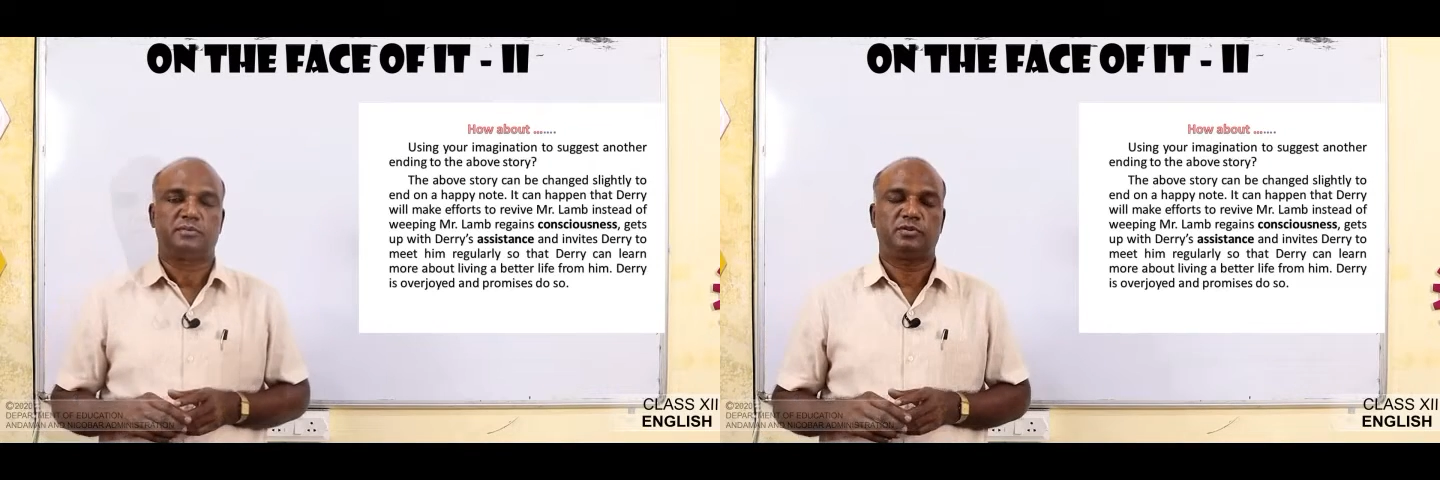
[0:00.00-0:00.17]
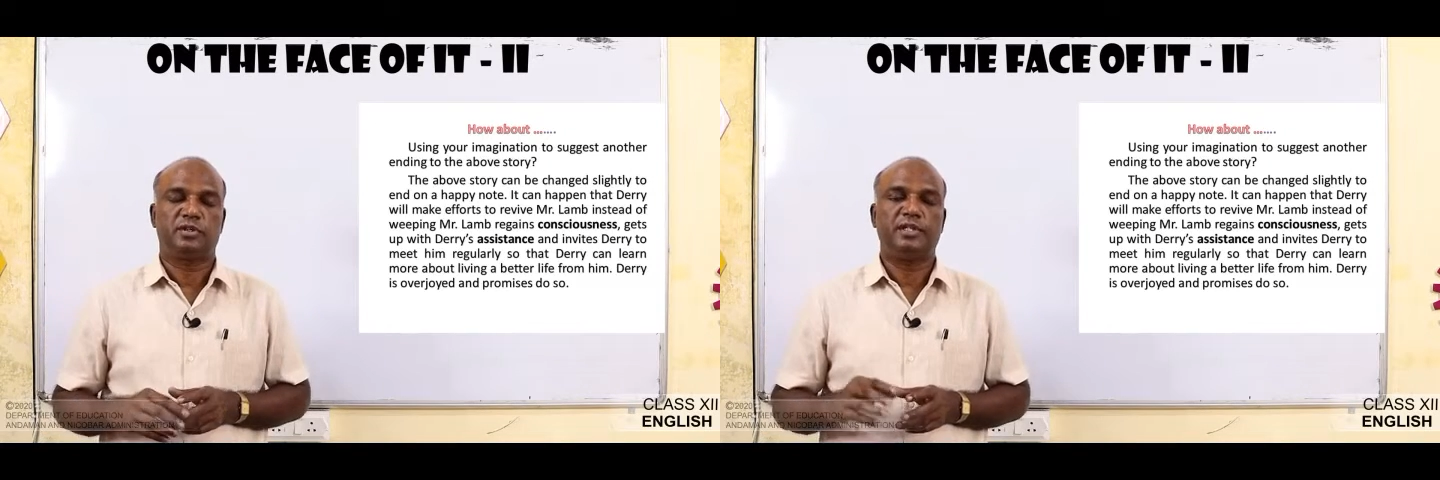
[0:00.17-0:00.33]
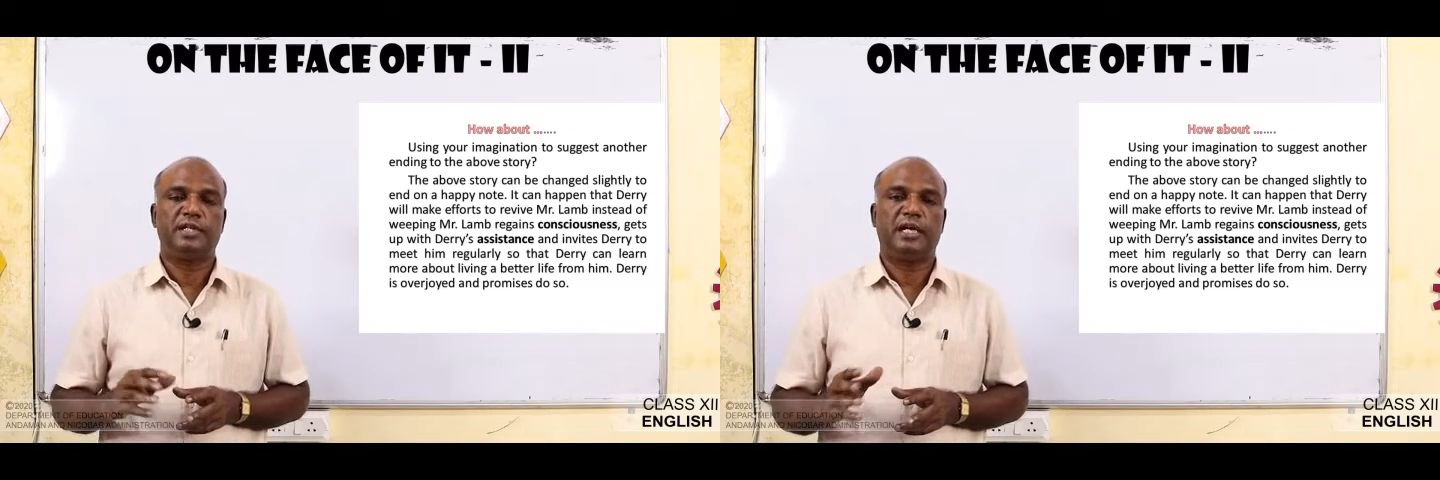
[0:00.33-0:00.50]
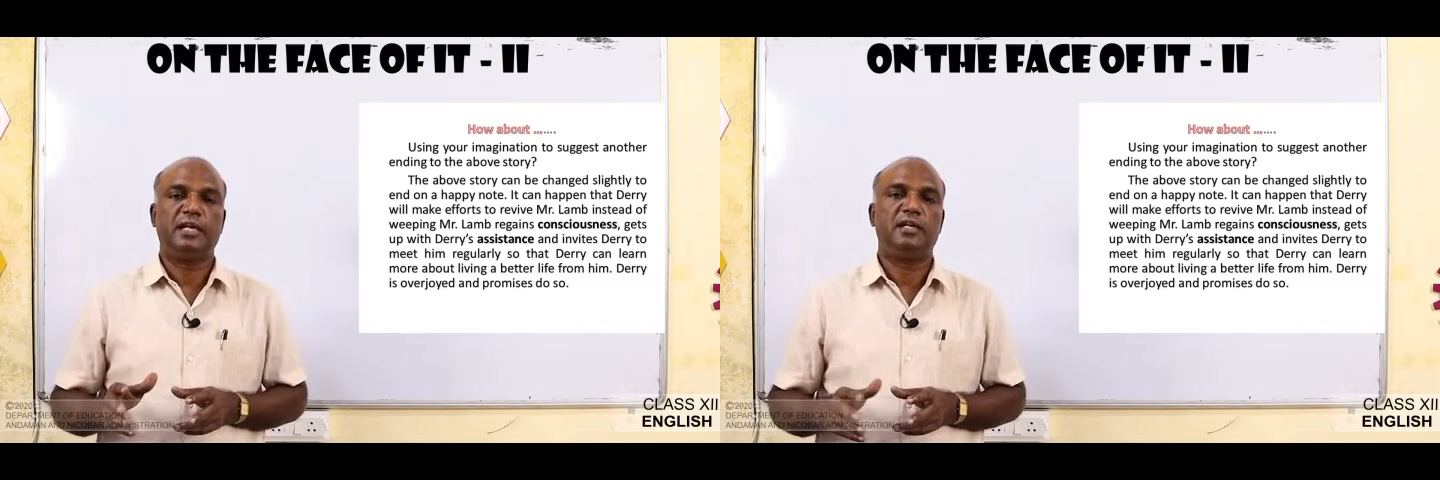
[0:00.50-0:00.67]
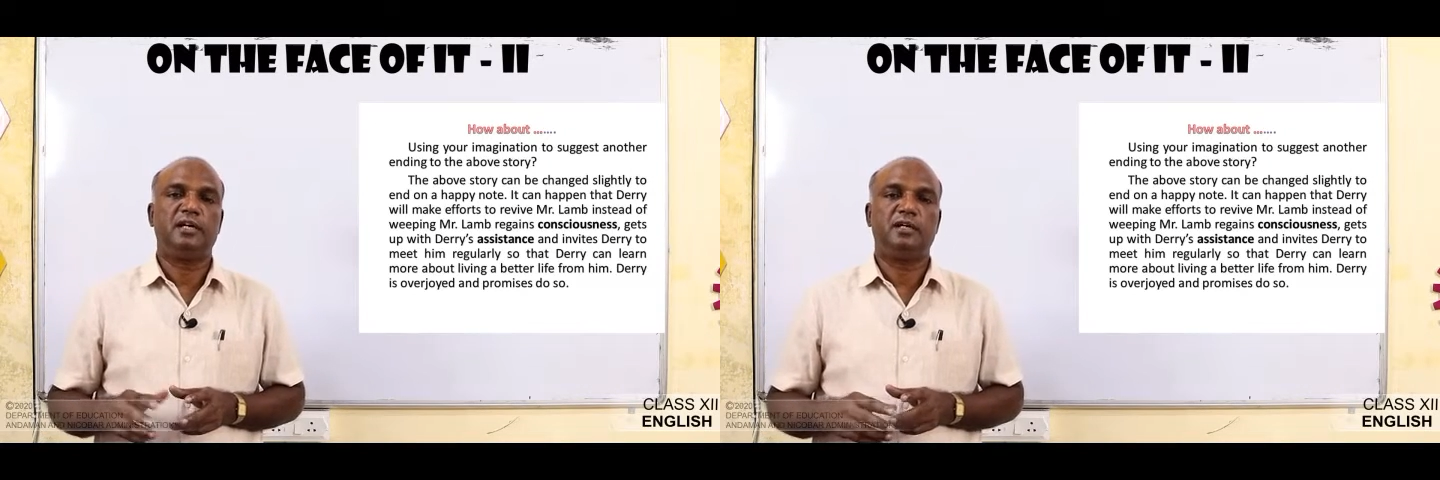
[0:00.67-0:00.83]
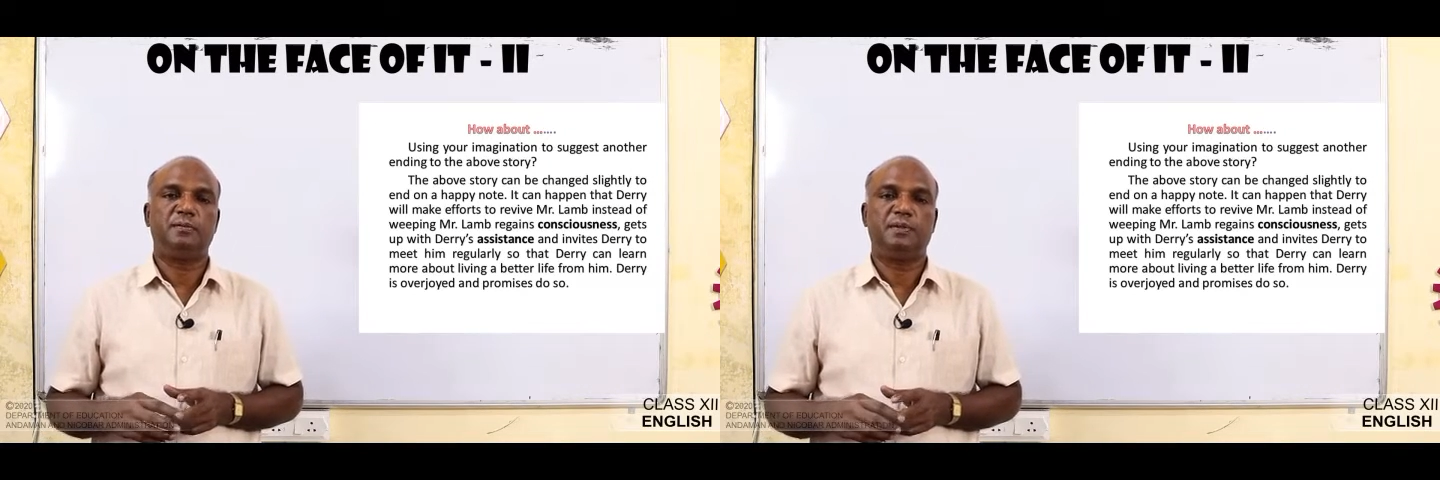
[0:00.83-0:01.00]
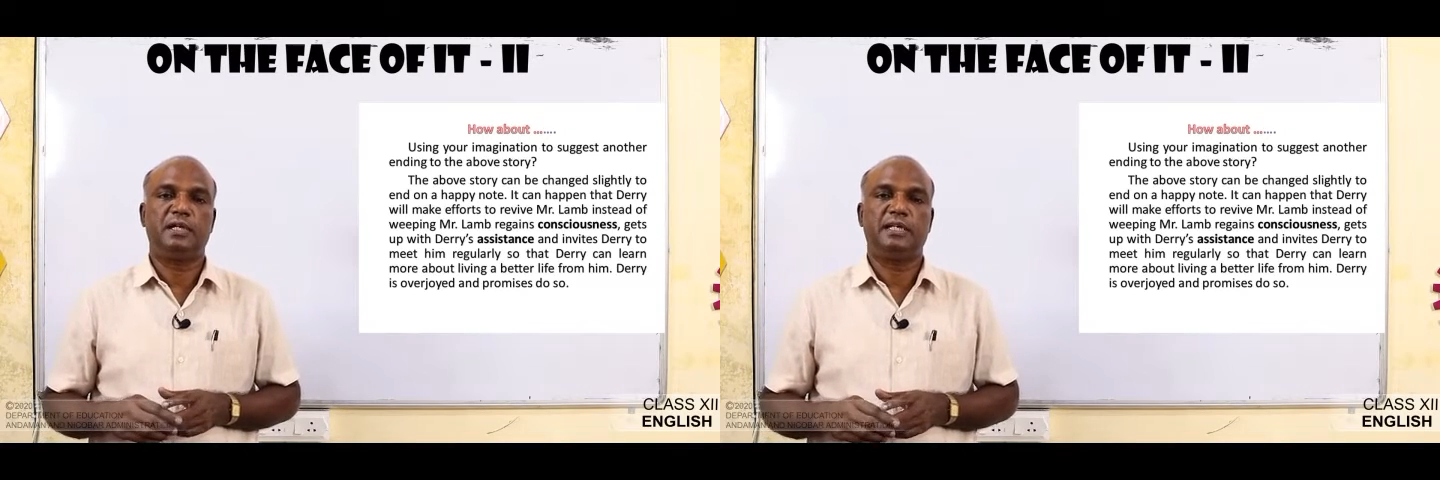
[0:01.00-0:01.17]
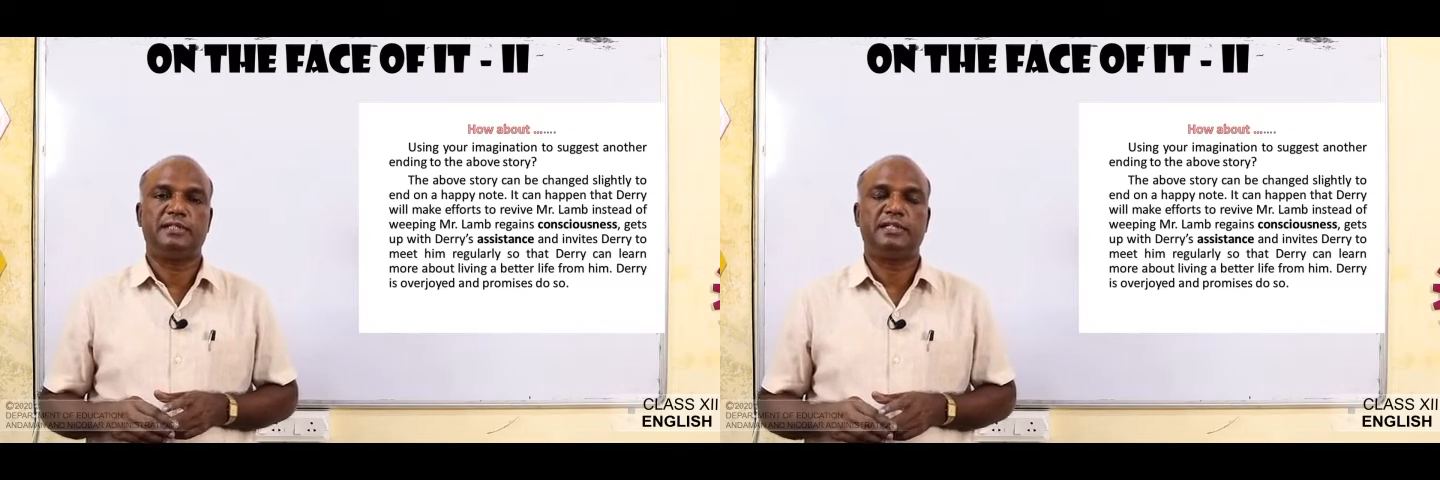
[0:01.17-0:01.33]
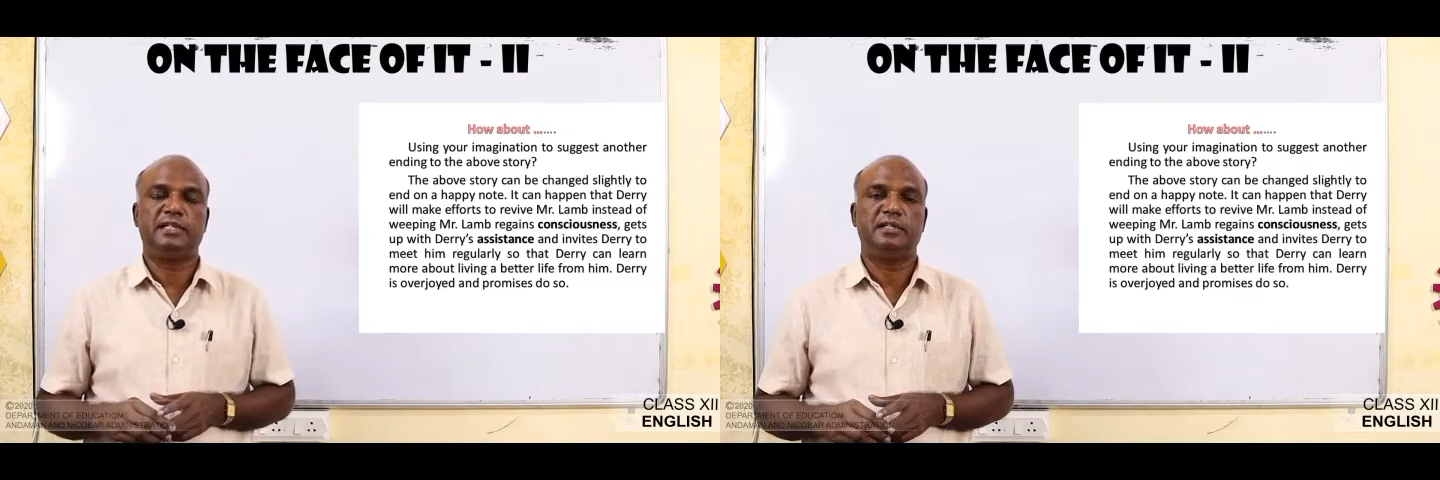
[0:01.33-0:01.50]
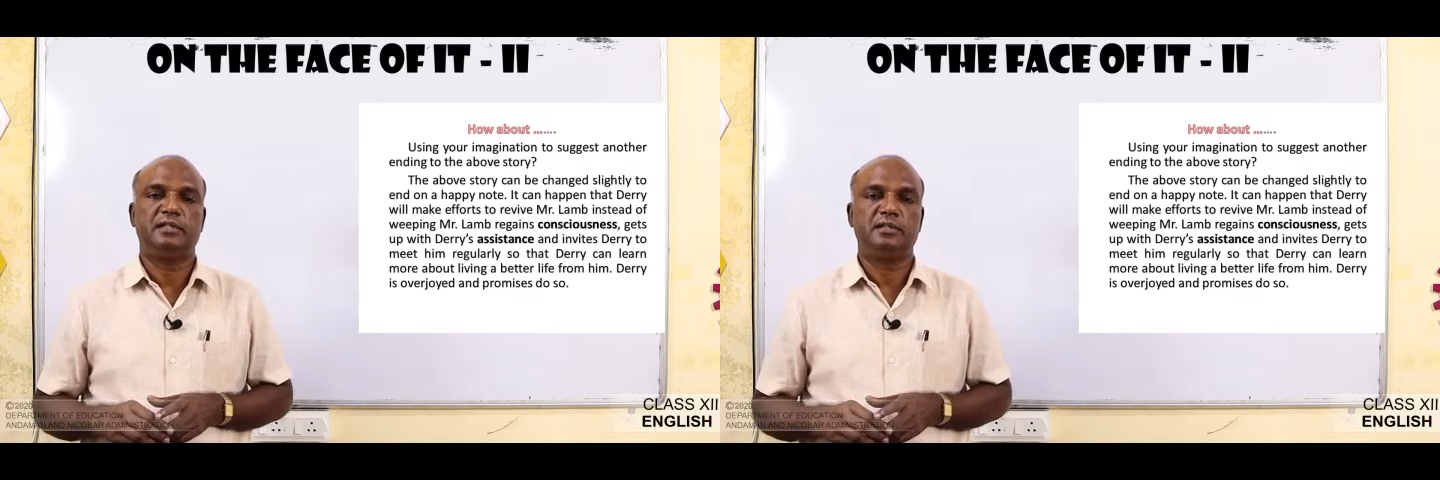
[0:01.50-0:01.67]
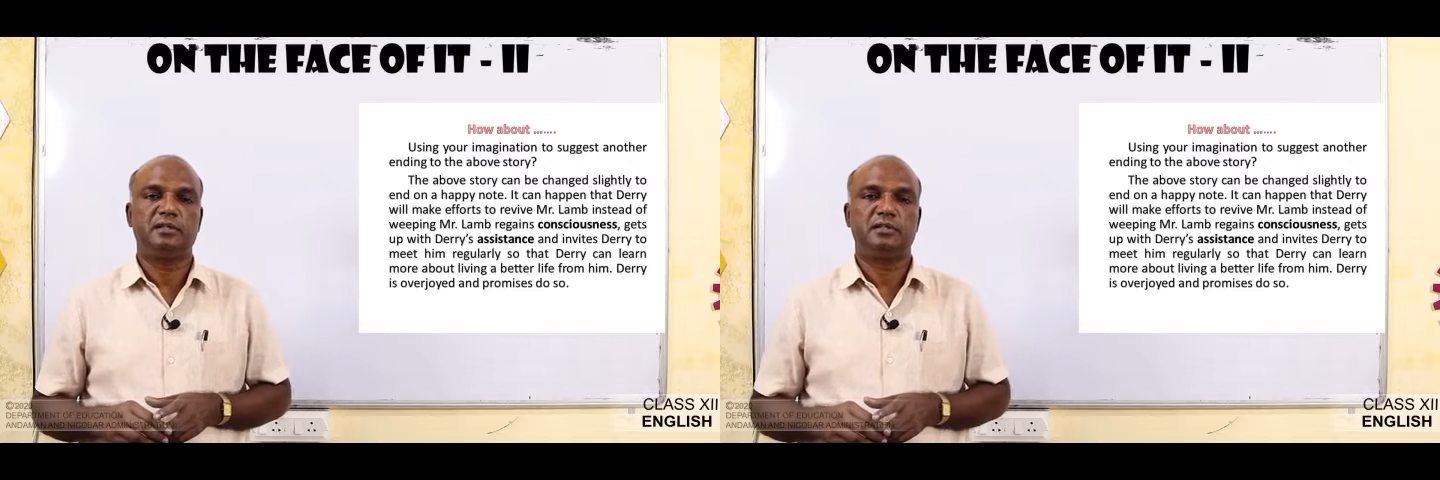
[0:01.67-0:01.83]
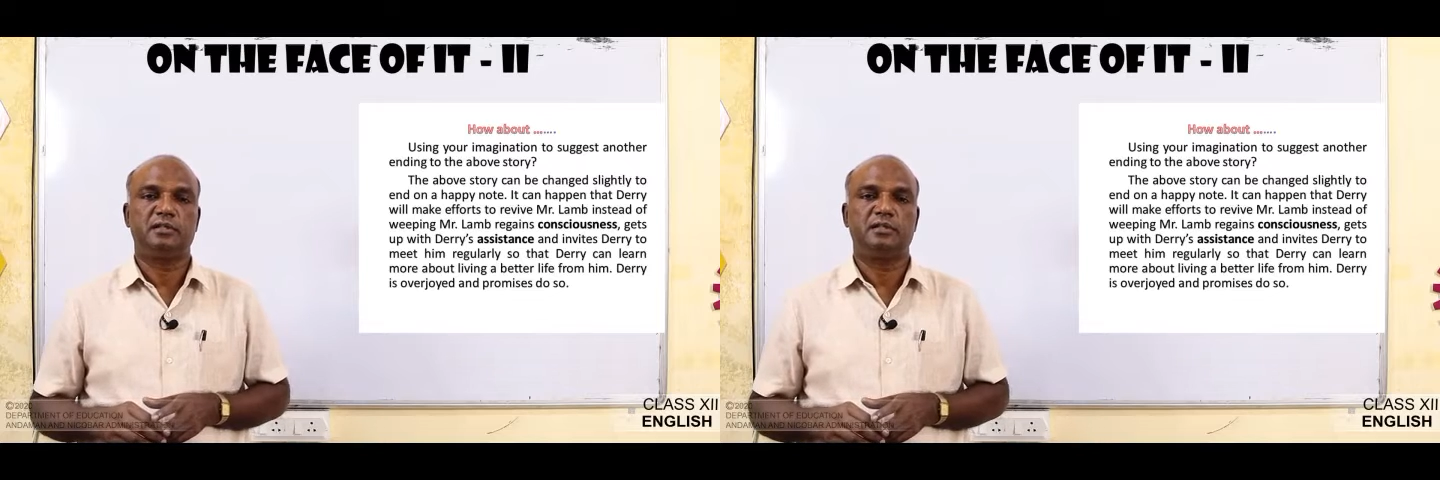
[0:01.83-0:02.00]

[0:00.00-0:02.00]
So in the end of the lesson,